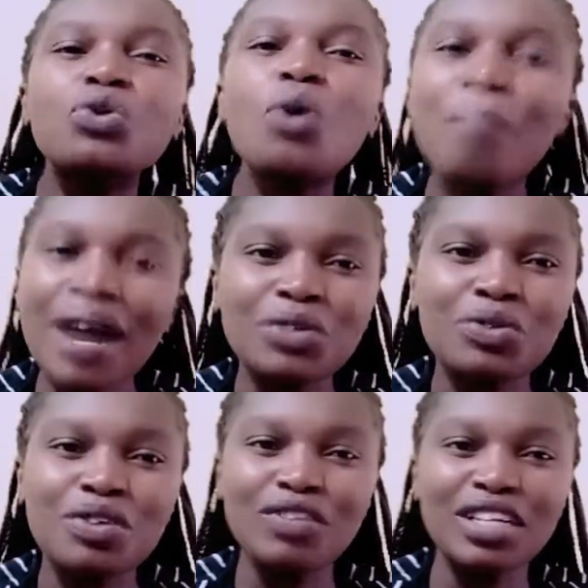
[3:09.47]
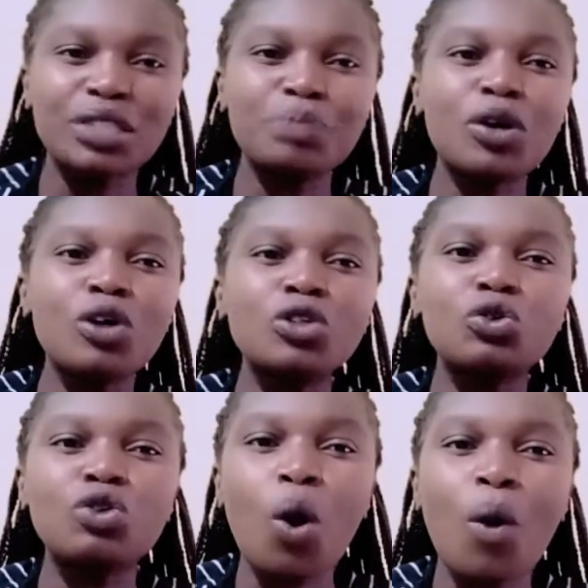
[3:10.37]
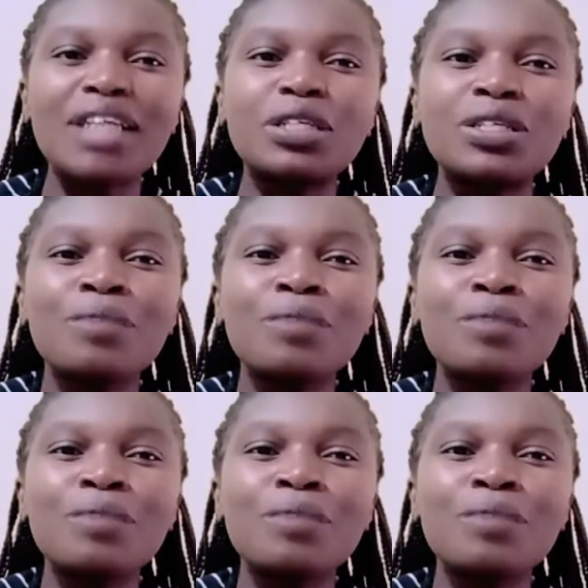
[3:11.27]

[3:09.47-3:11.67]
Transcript: go back to the village because you don't want